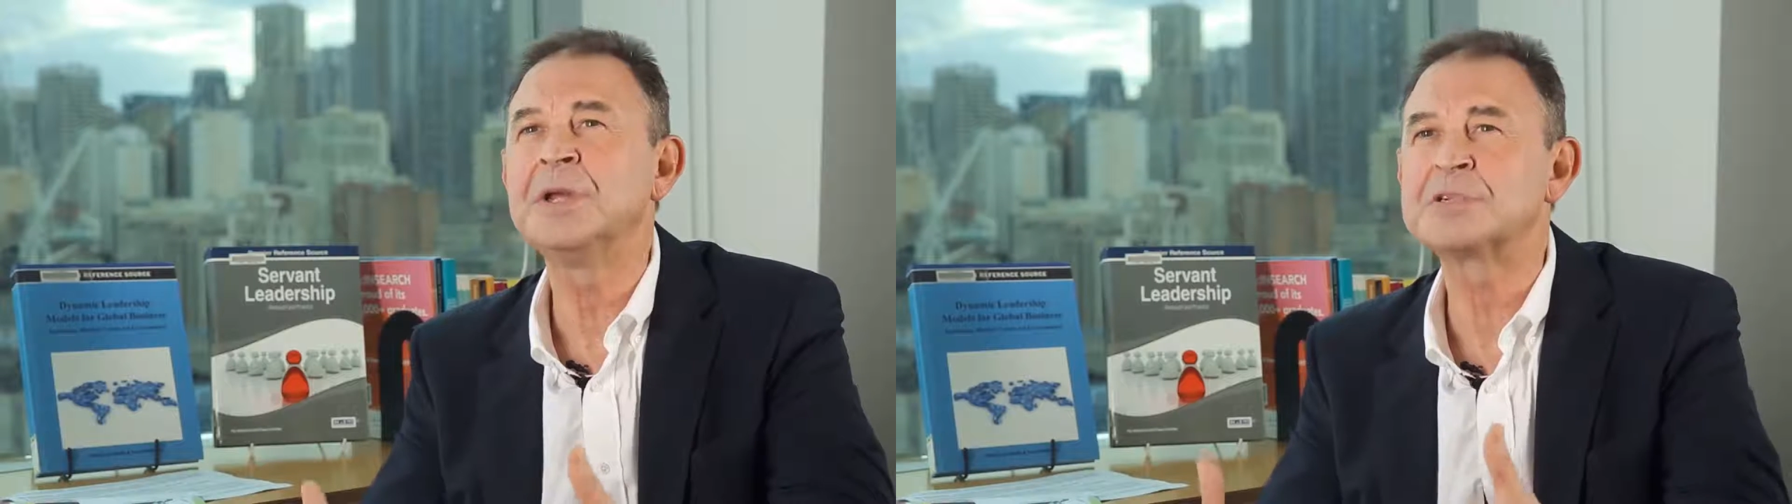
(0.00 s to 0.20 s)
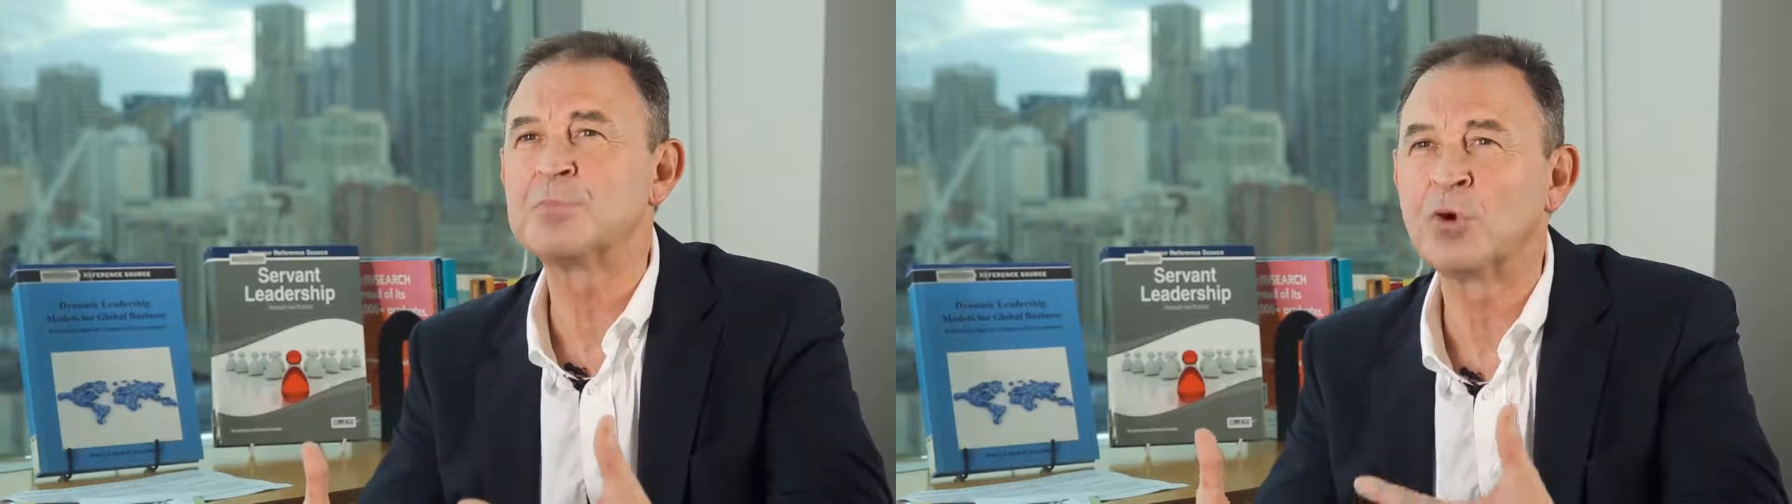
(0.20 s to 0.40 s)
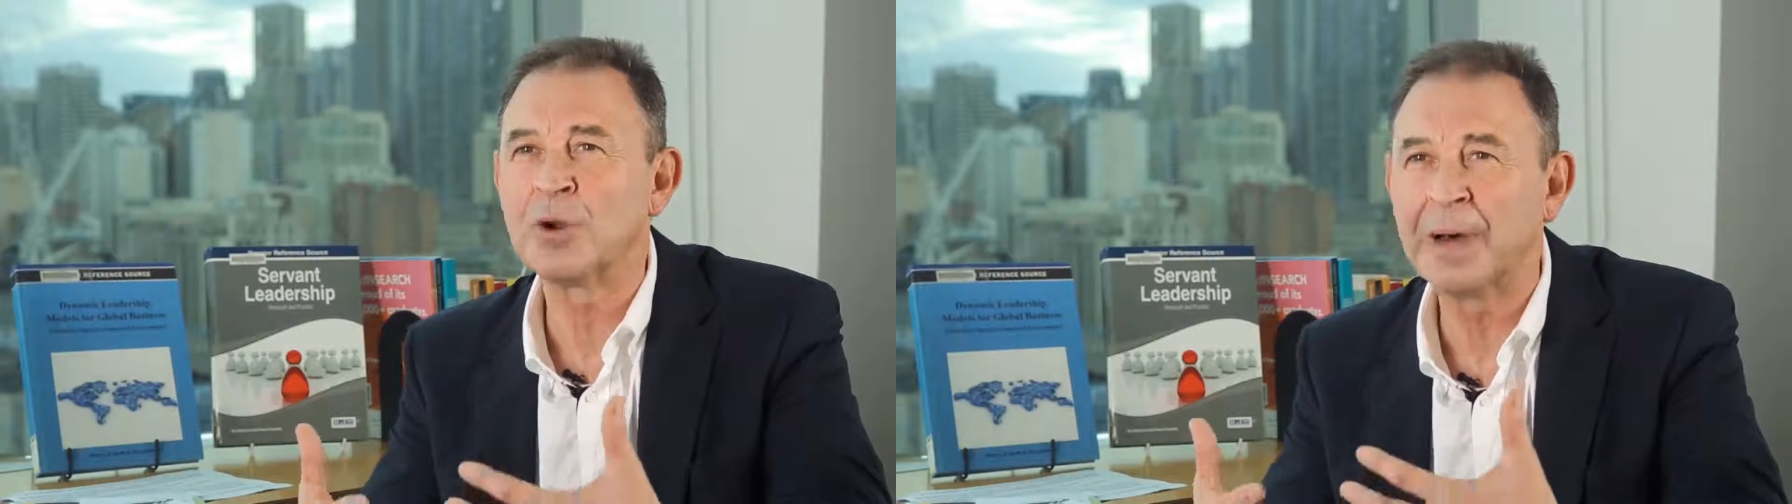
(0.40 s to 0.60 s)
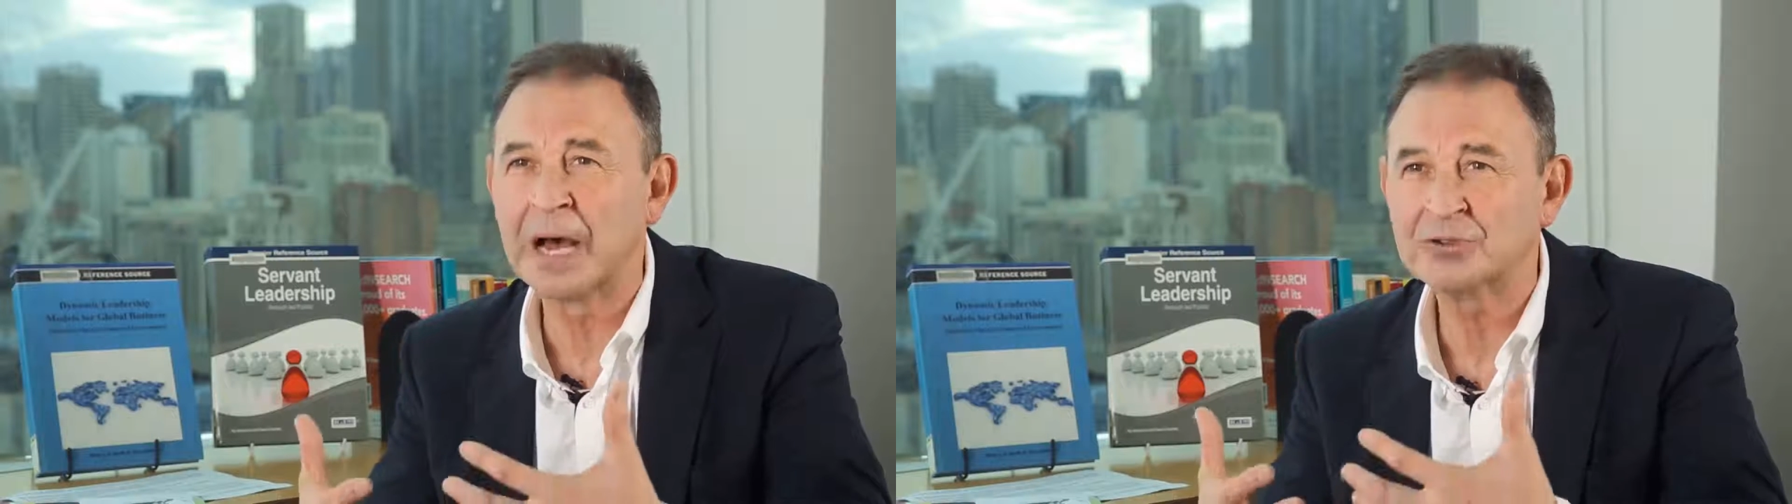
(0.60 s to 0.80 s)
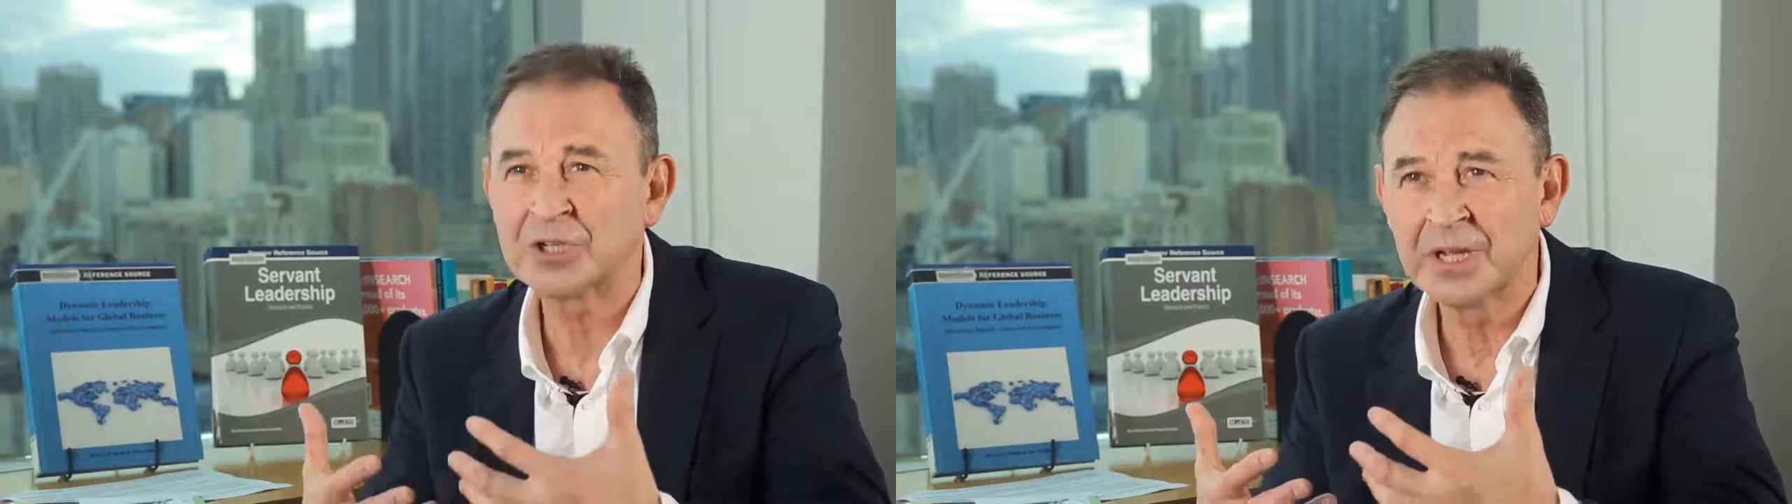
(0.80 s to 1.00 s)
is more
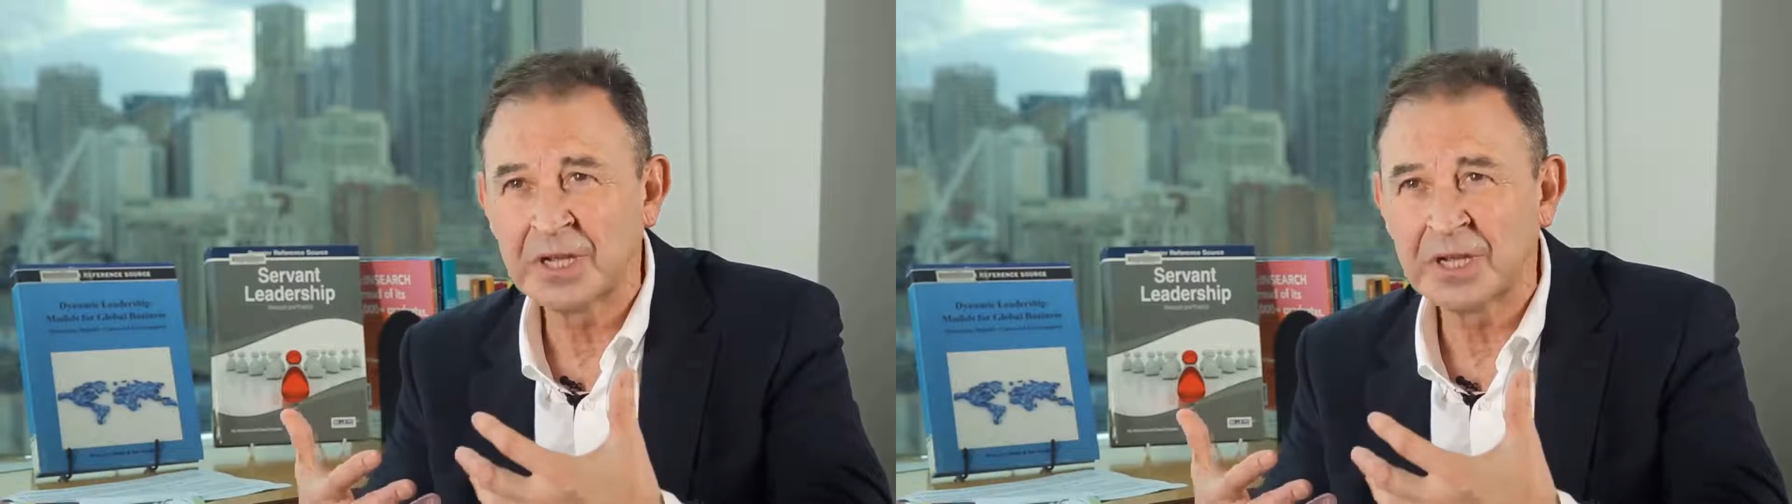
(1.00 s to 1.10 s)
about